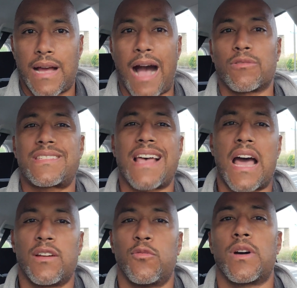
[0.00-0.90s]

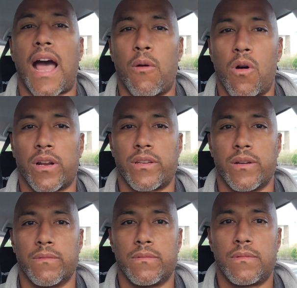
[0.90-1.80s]
outside of what I want to
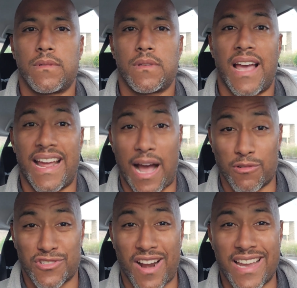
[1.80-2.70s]
do. And I
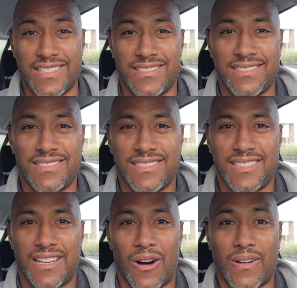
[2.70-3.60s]
was right,
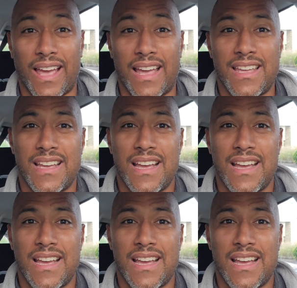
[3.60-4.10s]
okay?